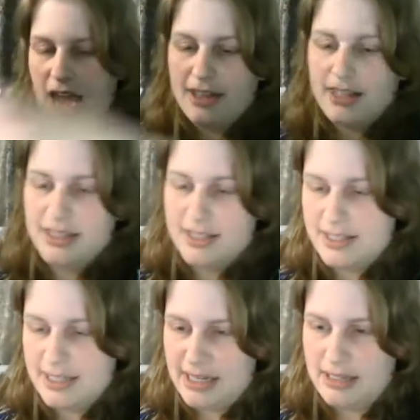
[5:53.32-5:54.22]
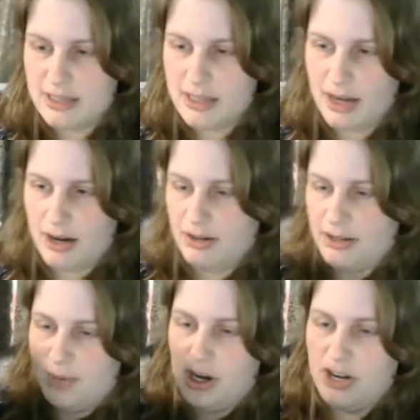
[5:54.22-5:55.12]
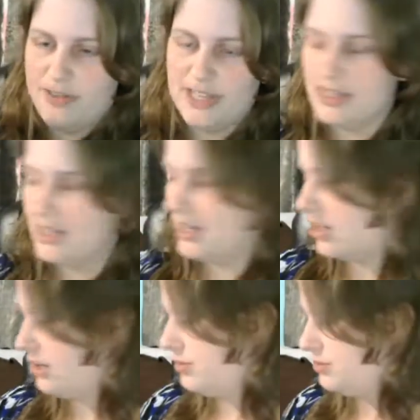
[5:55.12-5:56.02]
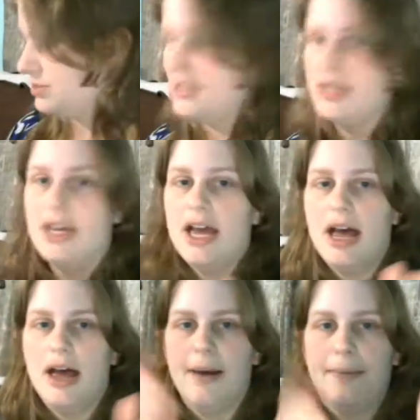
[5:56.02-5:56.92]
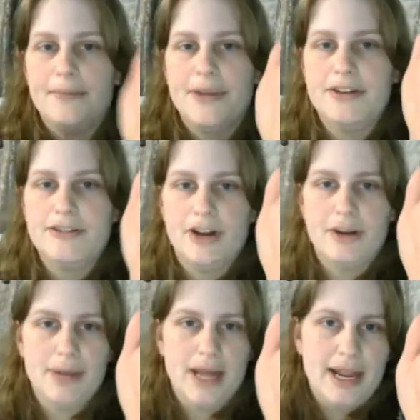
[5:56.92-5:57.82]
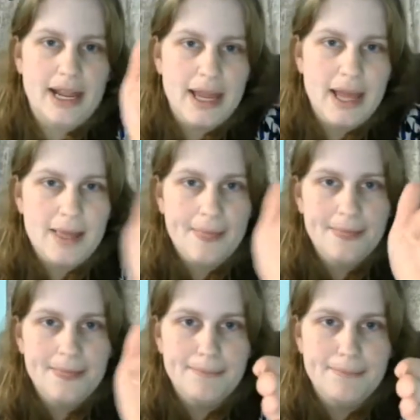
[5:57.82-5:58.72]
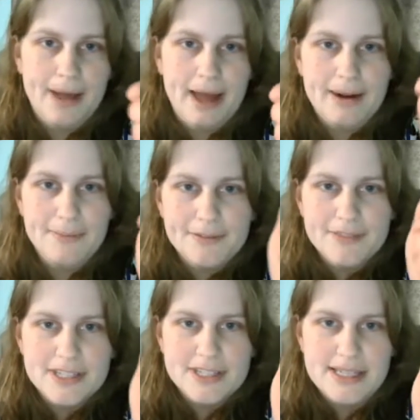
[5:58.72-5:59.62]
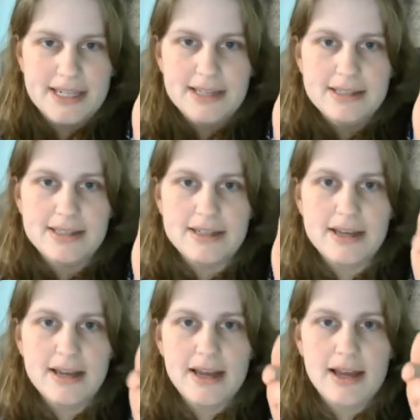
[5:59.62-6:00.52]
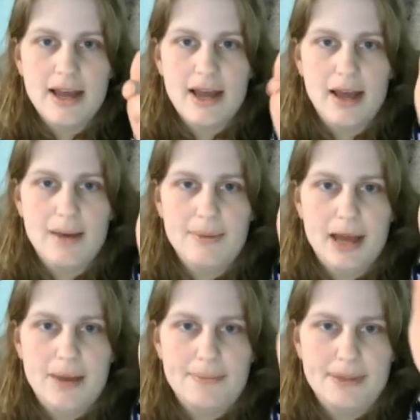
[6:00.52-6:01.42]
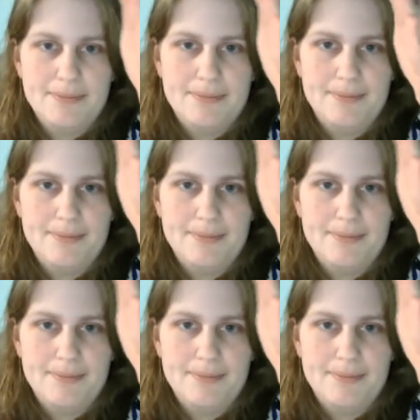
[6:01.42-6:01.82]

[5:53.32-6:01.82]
And then the seat, or the part of it that goes from like the bottom of the seat up the